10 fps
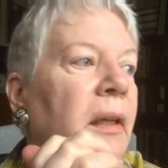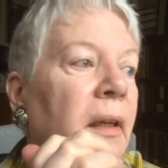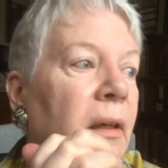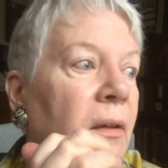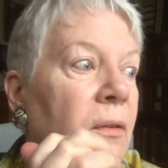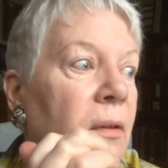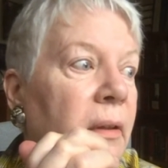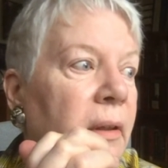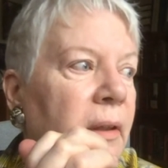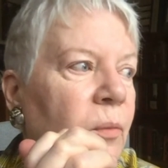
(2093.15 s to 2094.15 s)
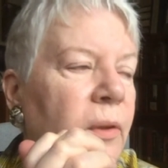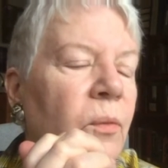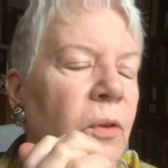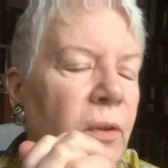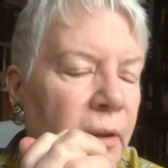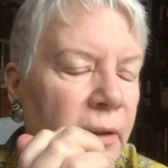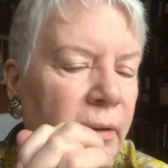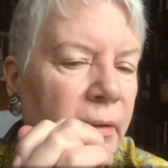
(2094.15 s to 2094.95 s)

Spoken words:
no, it wouldn't work,